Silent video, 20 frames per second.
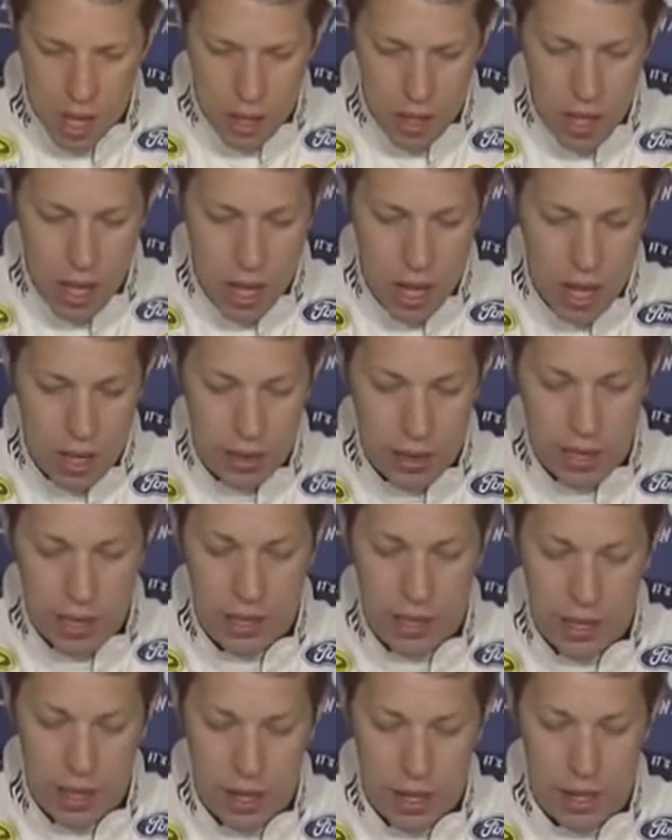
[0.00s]
Yeah, I
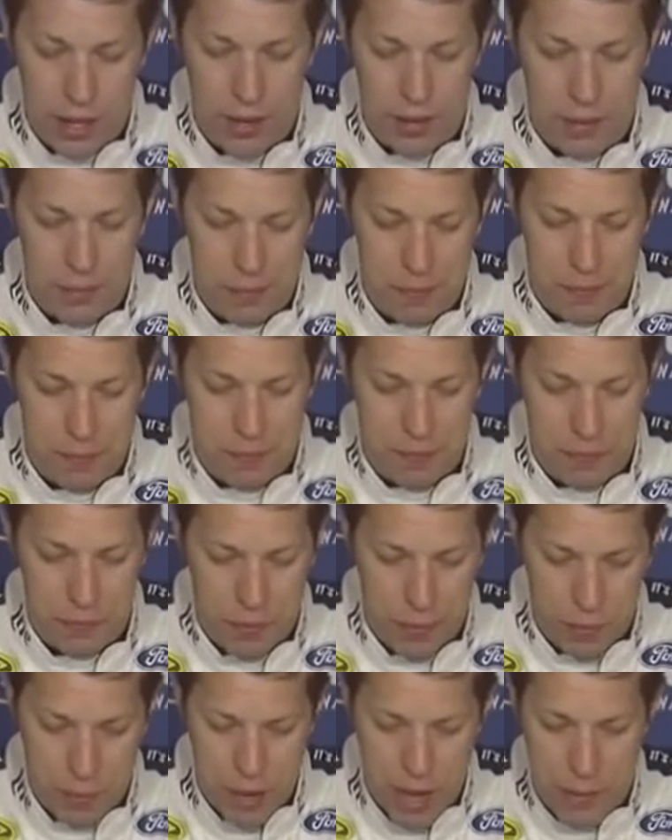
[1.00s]
think. Um,
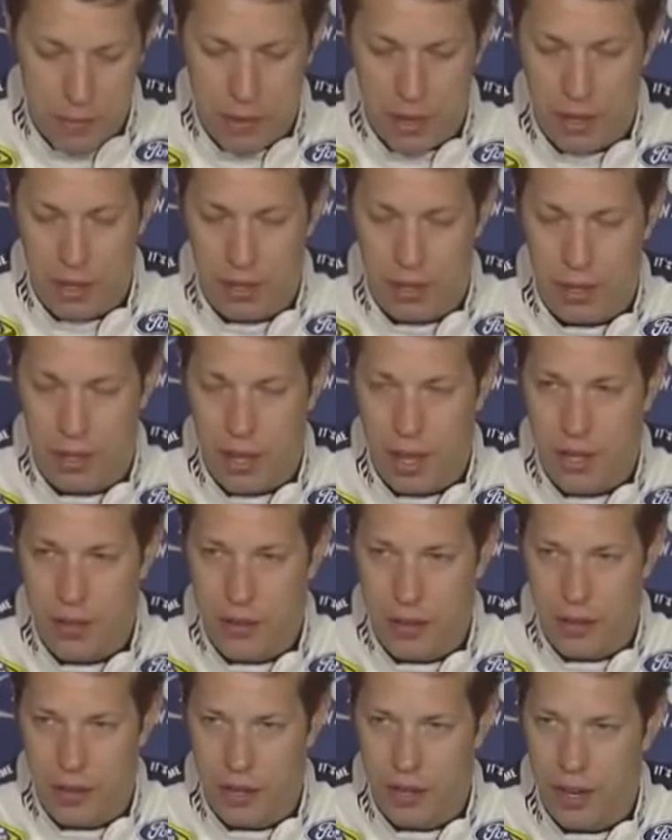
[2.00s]
Bob, the, the
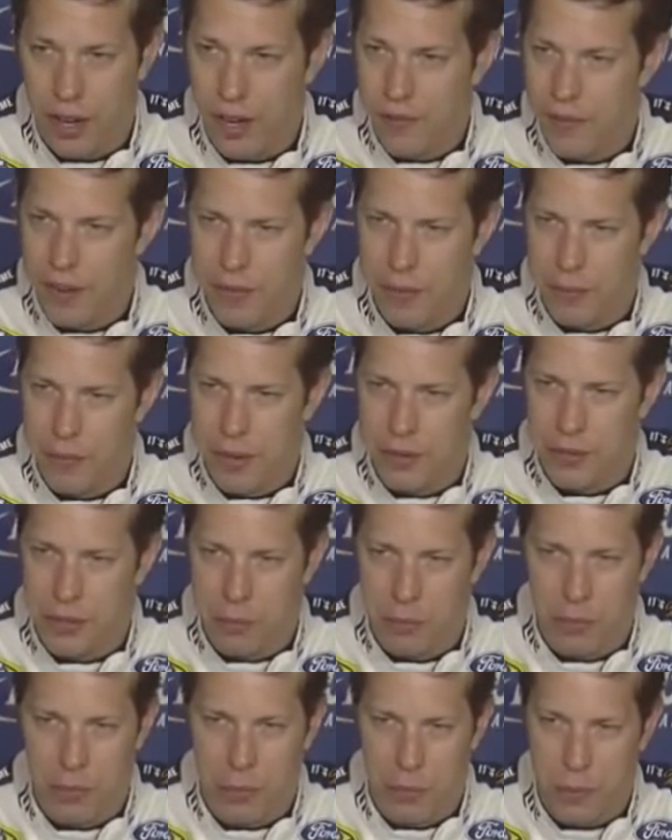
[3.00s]
likelihood, I've never met
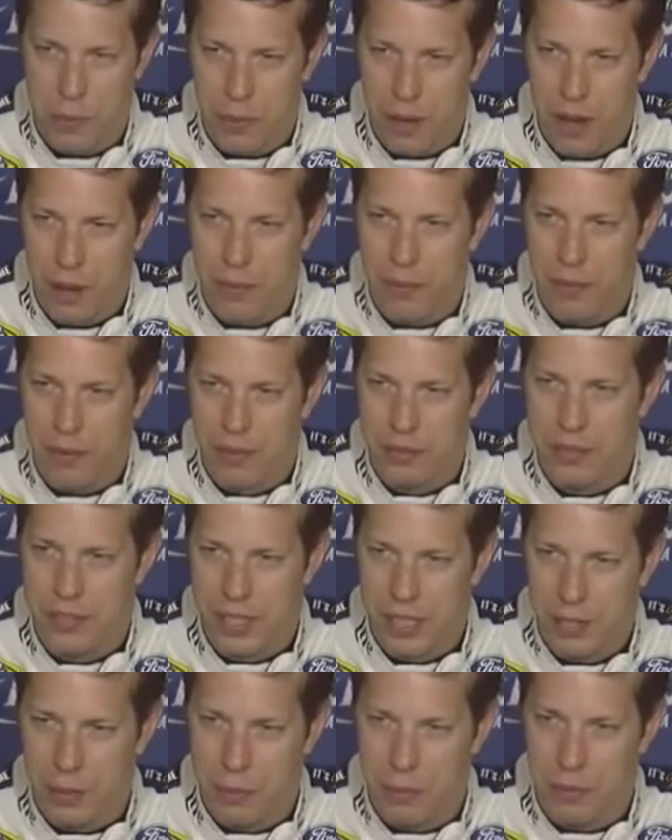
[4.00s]
you before, Bob. I've
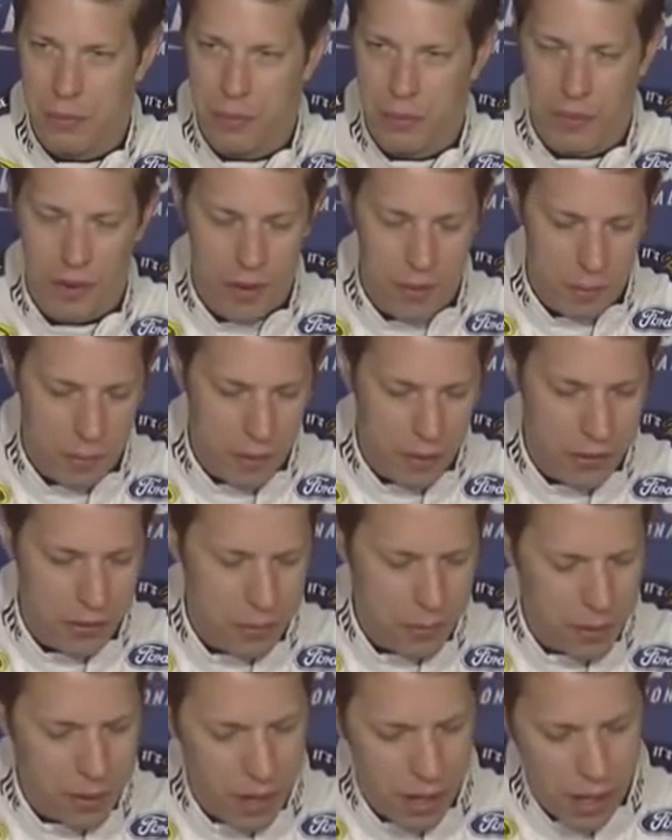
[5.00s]
seen you before, I never met
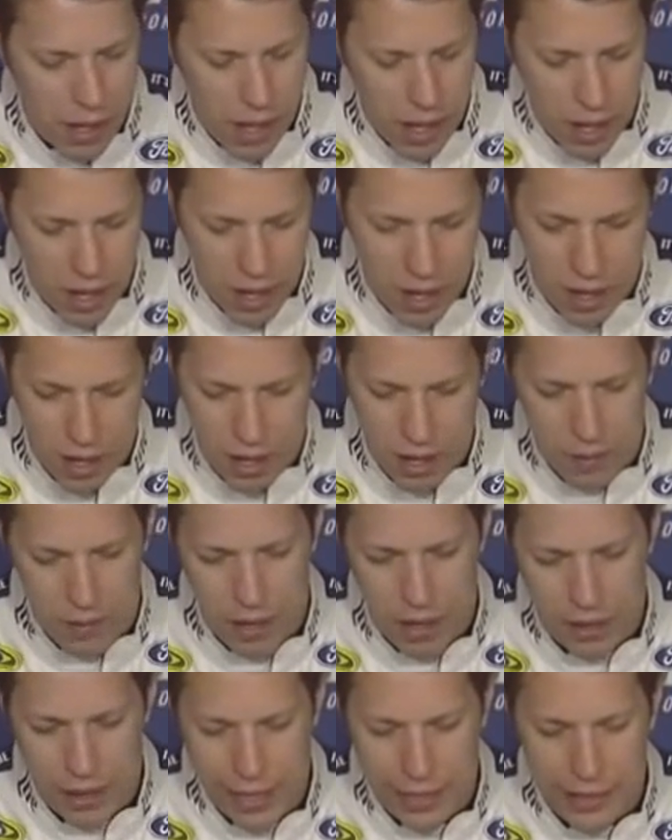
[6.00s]
you, but uh,
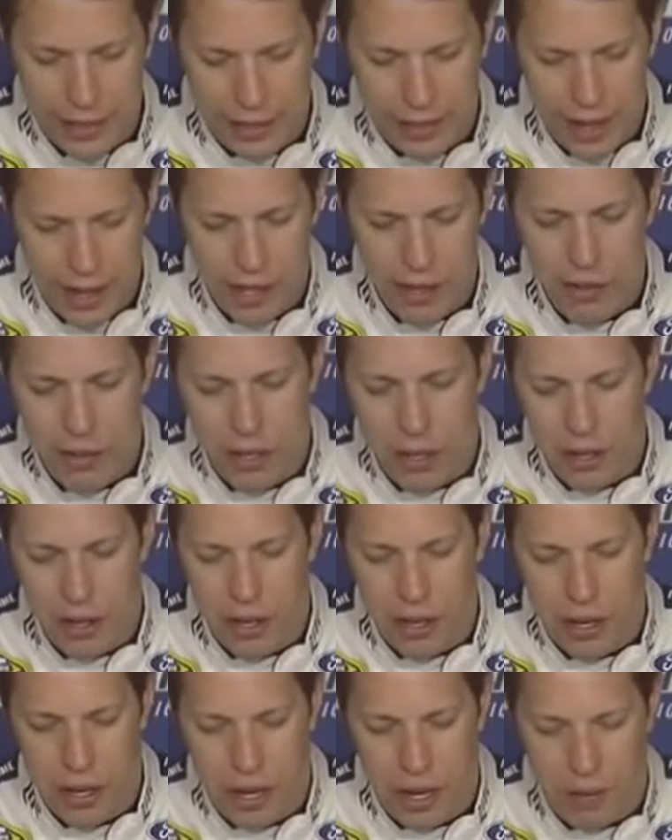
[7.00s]
I think the
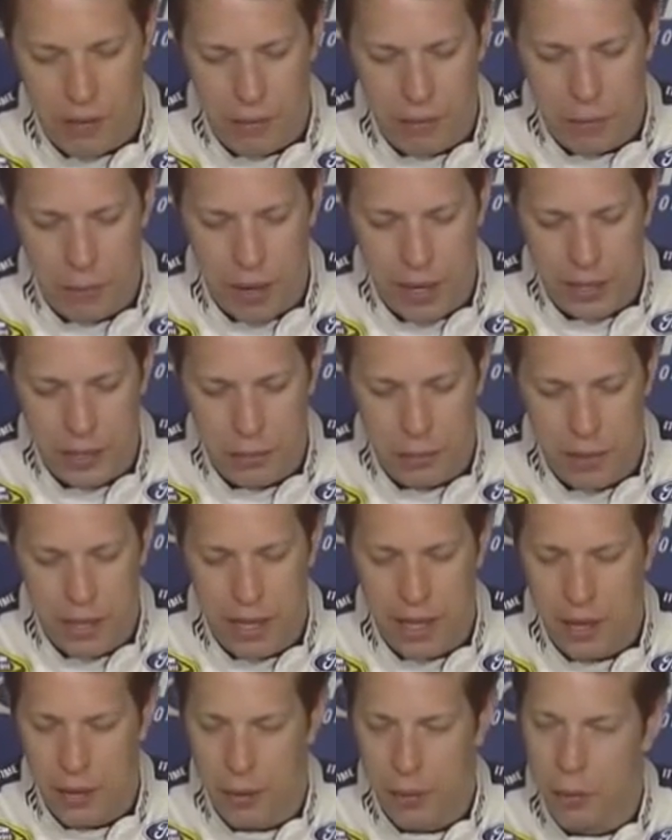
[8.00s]
likelihood of the race
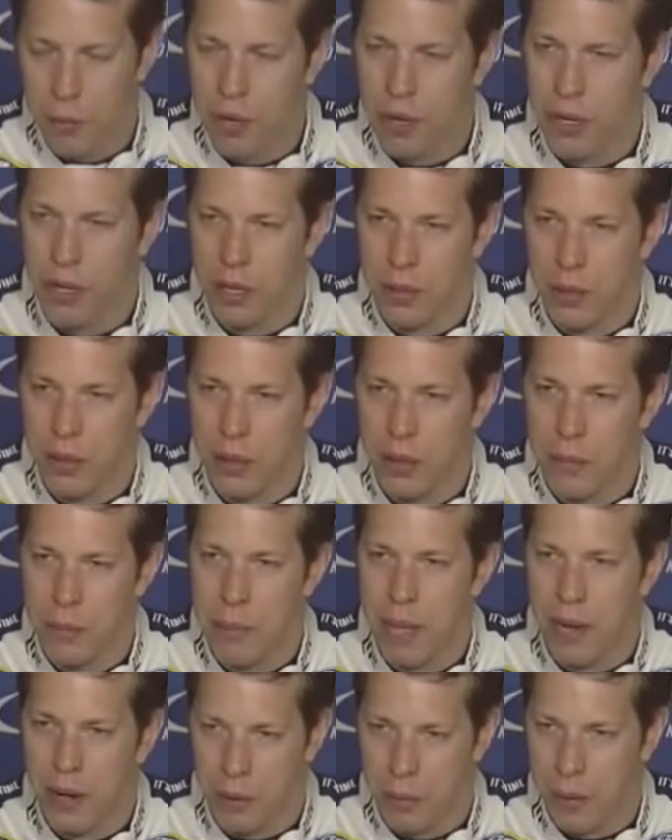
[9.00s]
being one of the, the
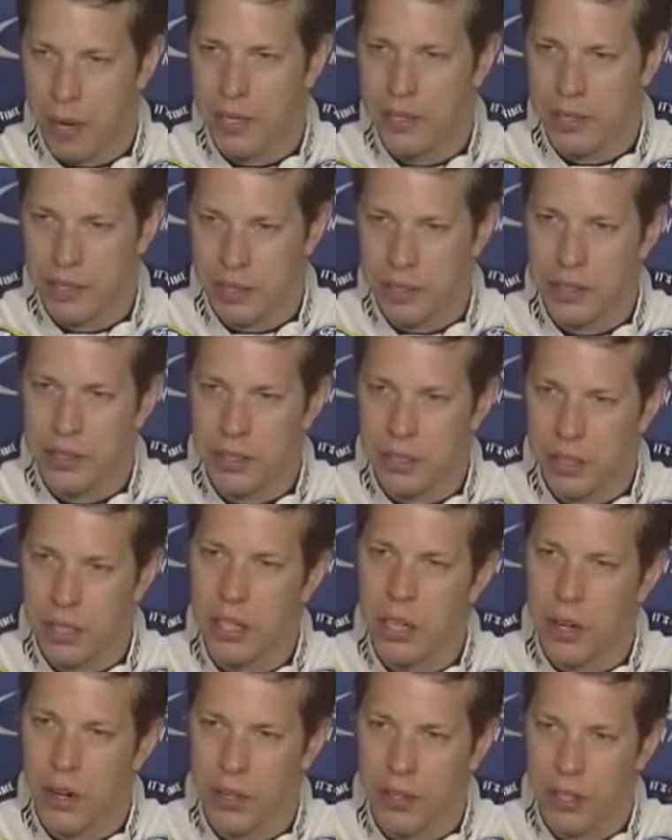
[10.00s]
better races
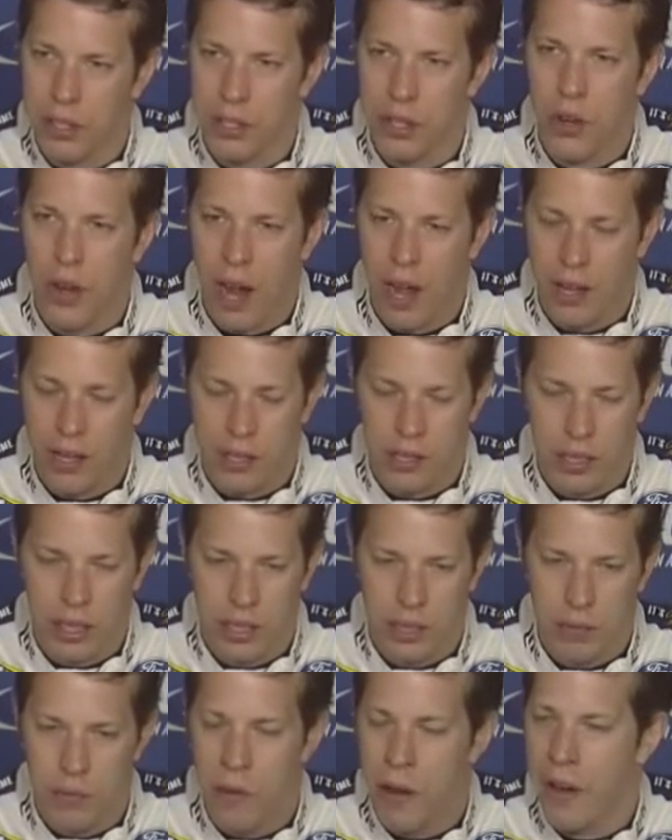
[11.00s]
here at this track is,
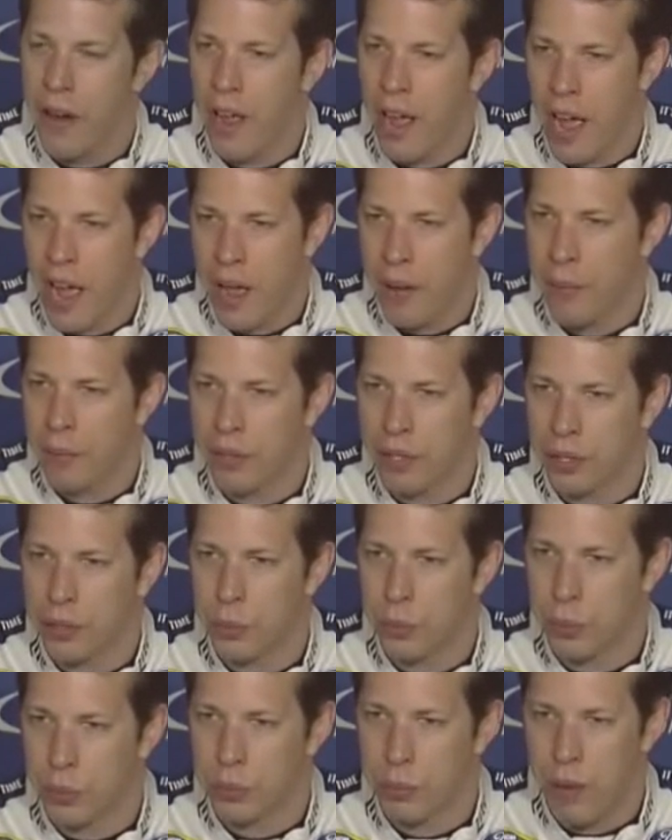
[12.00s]
is very high with
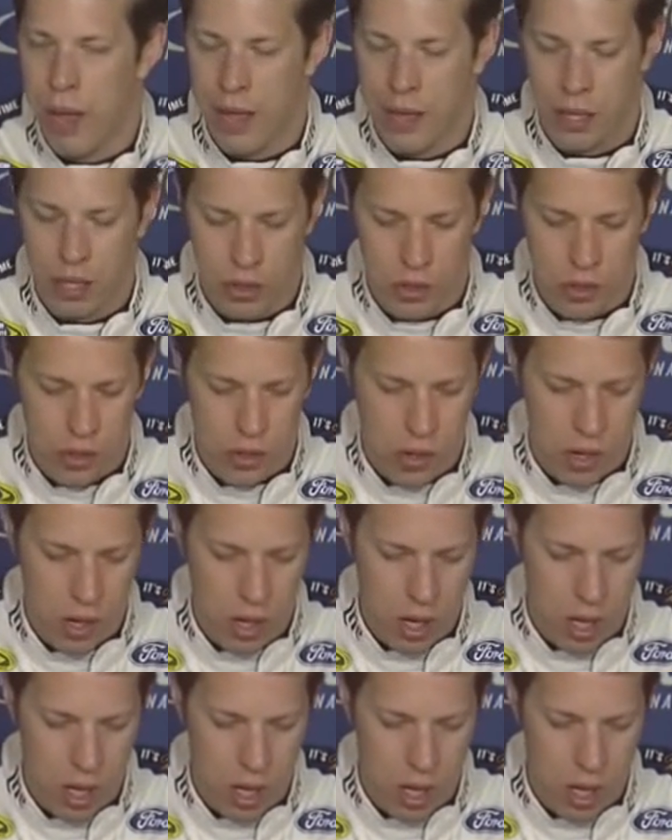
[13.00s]
this rules package.